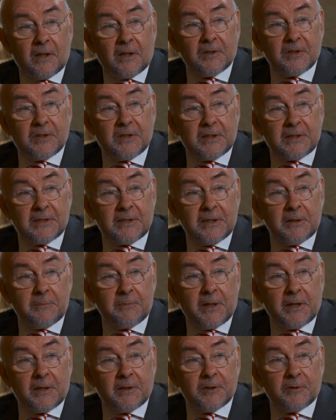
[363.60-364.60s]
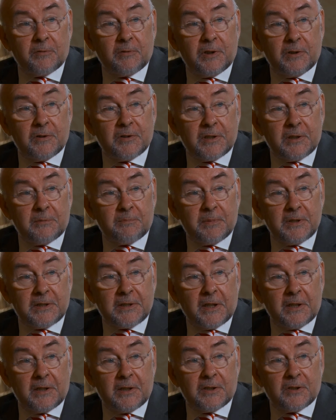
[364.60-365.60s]
or 16 pairs where you sit
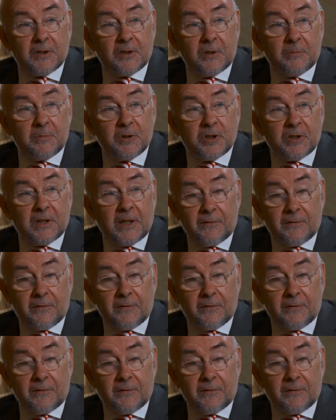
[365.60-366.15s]
beside each other, but you